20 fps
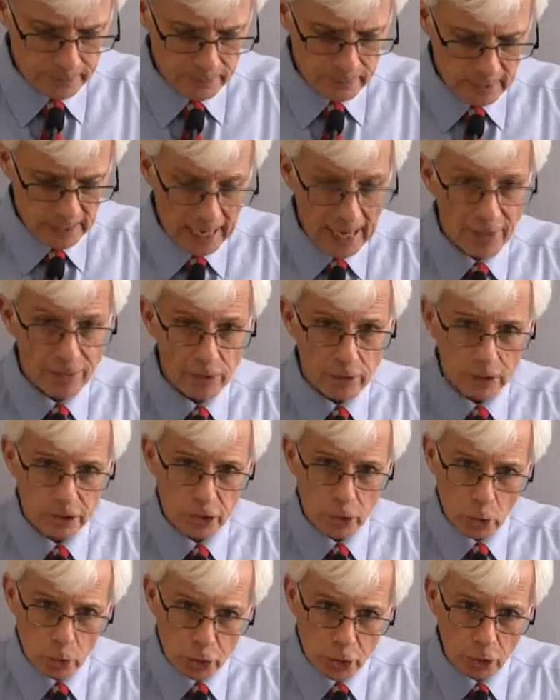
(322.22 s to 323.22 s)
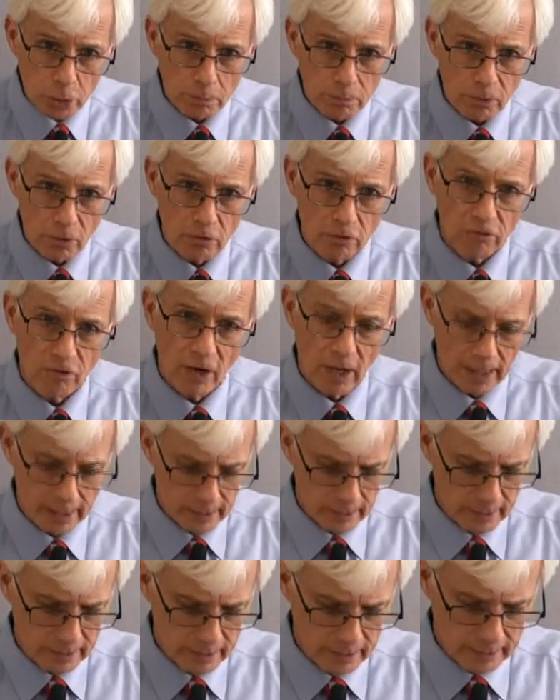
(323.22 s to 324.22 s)
and their social
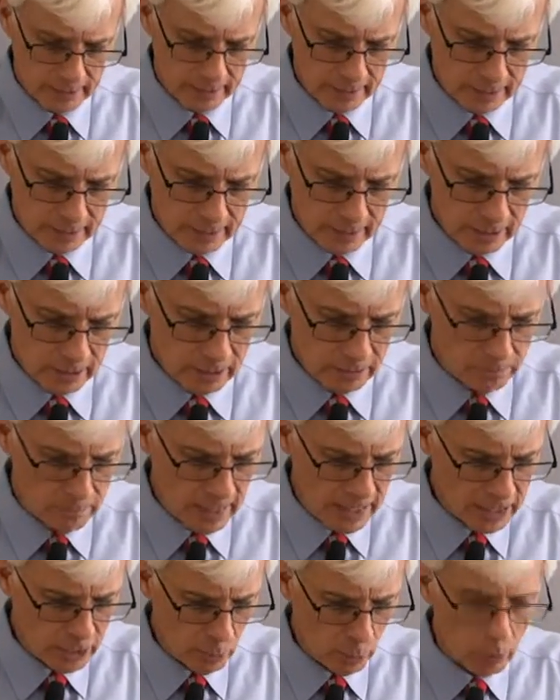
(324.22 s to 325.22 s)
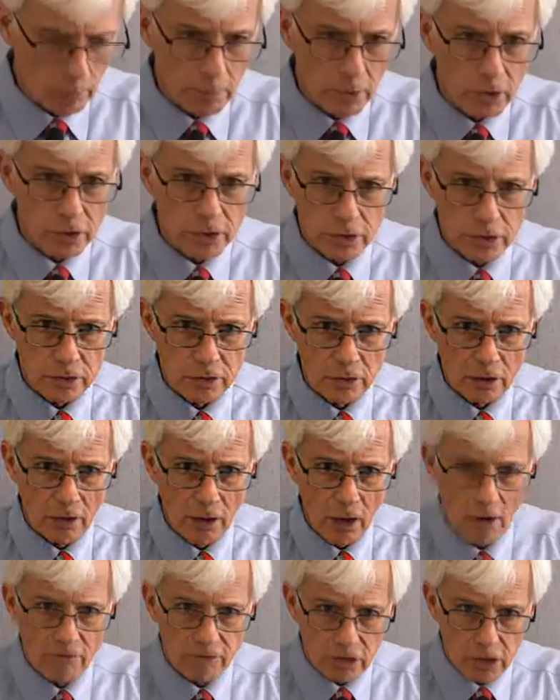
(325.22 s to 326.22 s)
profile. Many were persons
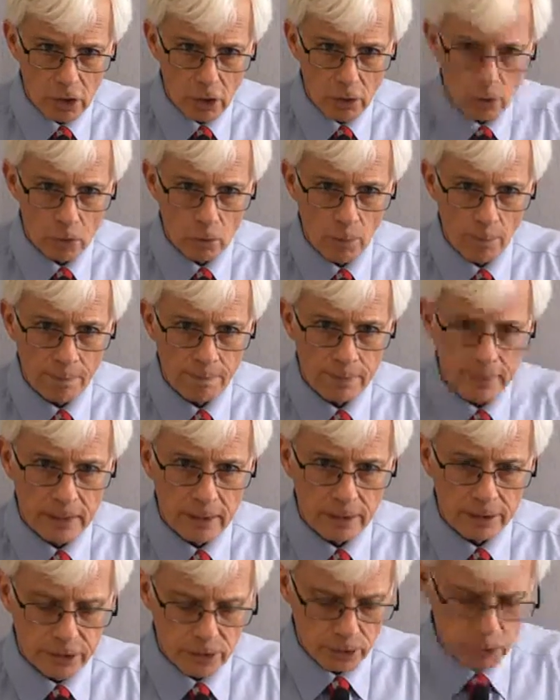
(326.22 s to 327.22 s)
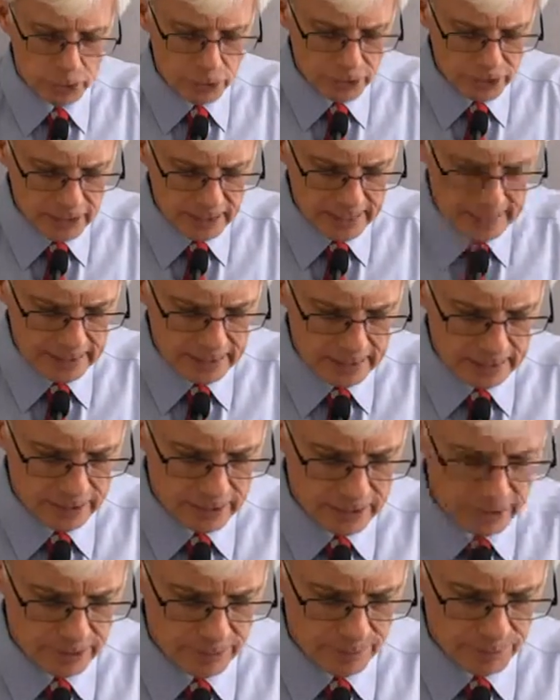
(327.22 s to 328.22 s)
of low social
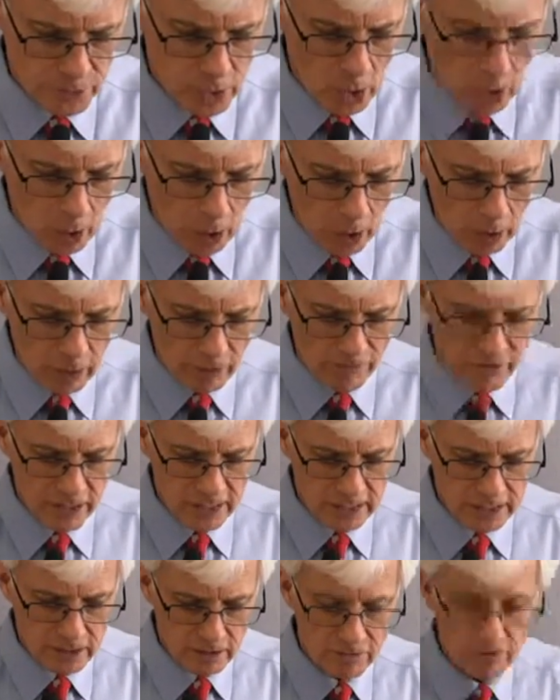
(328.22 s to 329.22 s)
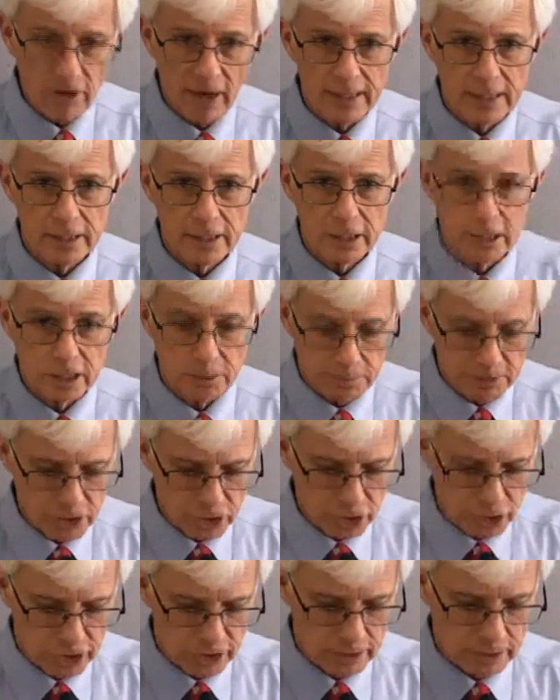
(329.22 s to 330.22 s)
status. All of these invited
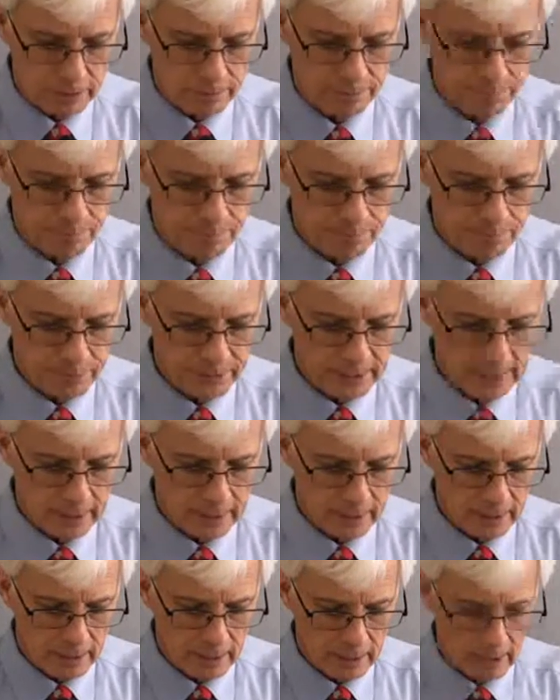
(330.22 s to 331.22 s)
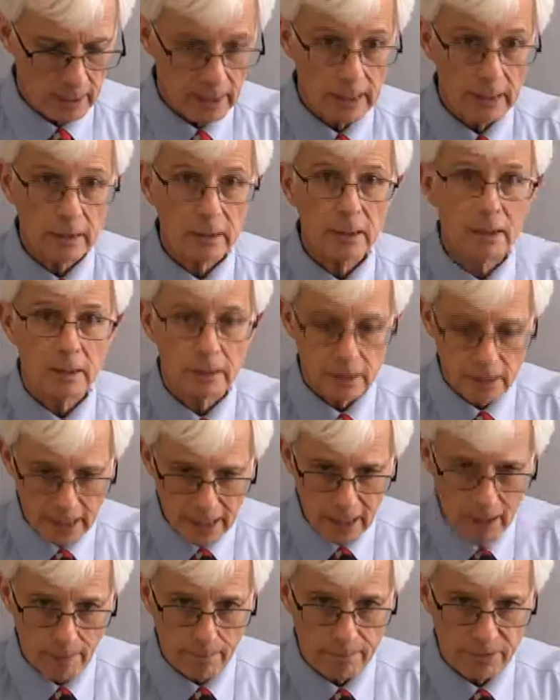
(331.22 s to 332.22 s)
suspicion and
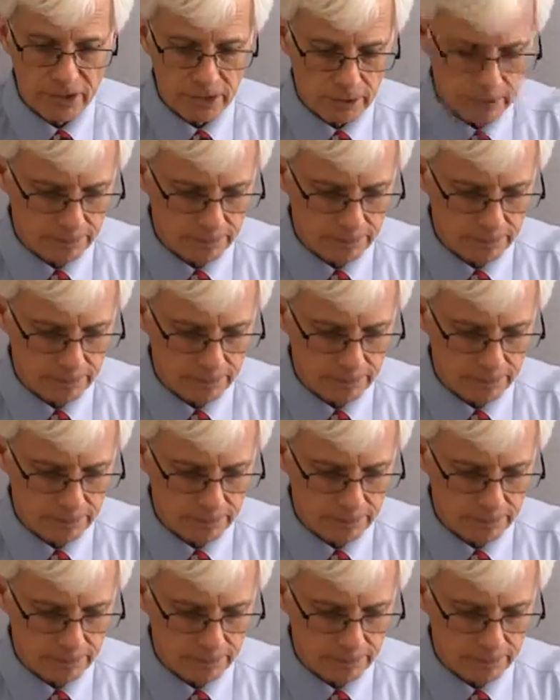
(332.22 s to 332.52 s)
contempt.